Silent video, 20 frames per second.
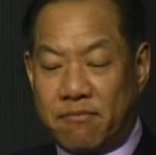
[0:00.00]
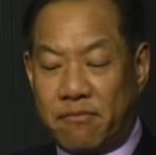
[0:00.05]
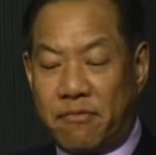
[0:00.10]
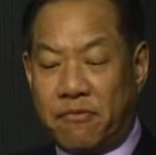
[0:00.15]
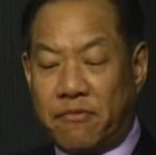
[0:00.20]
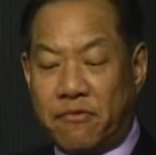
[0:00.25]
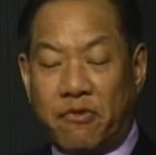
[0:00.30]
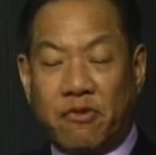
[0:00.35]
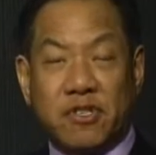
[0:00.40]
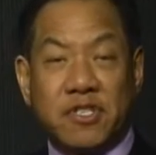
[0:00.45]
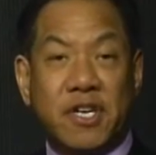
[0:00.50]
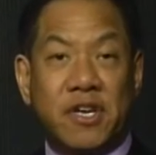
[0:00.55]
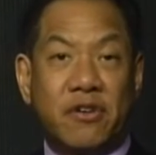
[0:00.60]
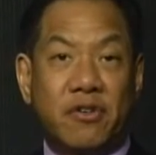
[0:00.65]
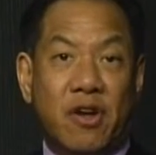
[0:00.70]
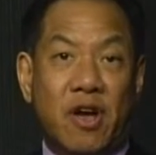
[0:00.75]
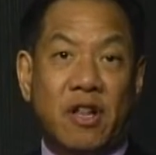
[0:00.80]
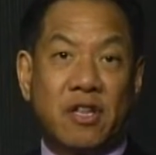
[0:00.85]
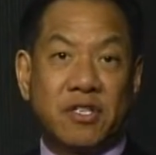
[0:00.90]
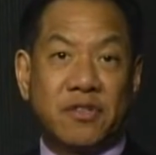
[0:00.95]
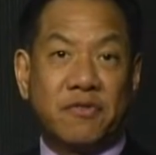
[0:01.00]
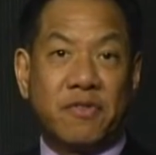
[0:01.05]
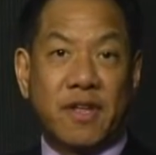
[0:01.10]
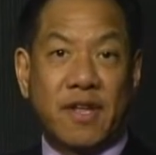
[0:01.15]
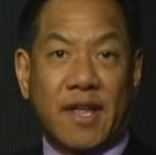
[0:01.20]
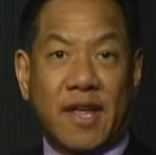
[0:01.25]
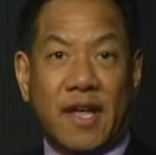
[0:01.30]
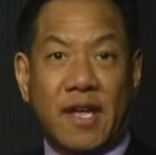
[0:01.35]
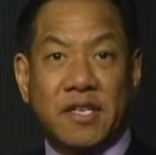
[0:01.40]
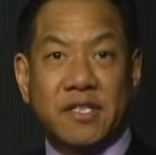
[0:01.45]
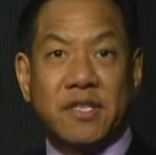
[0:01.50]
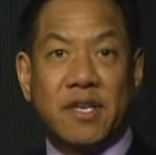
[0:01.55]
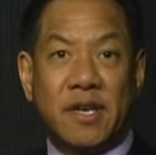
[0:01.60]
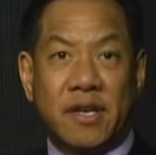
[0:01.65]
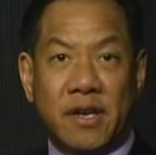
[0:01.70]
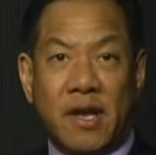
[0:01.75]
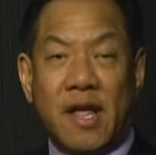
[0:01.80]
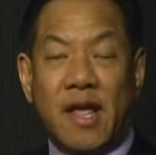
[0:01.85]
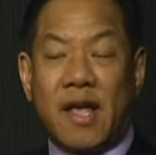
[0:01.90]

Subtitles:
first-hand knowledge of the case and